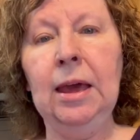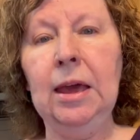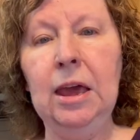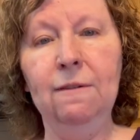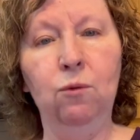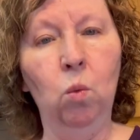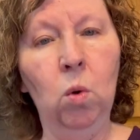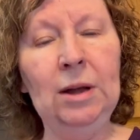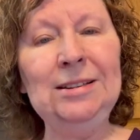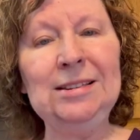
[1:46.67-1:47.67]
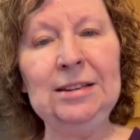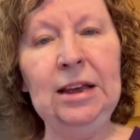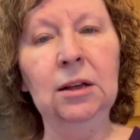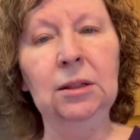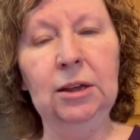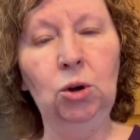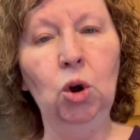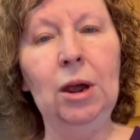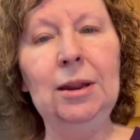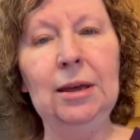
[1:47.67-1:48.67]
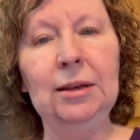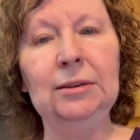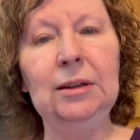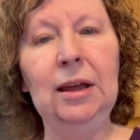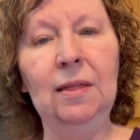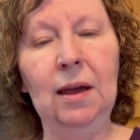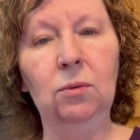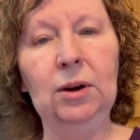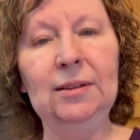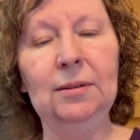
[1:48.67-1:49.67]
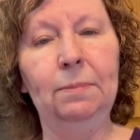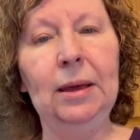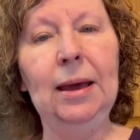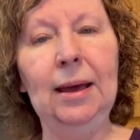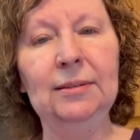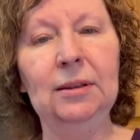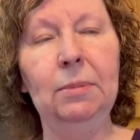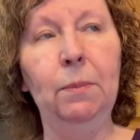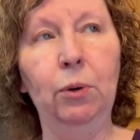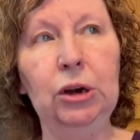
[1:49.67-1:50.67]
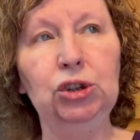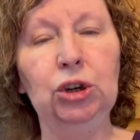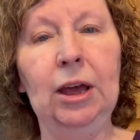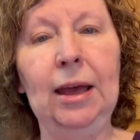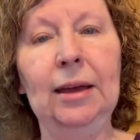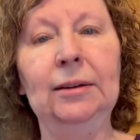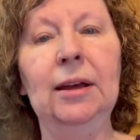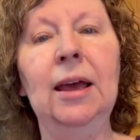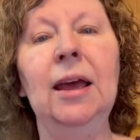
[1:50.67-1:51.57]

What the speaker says: If one single ingredient in that recipe has to be pressure canned,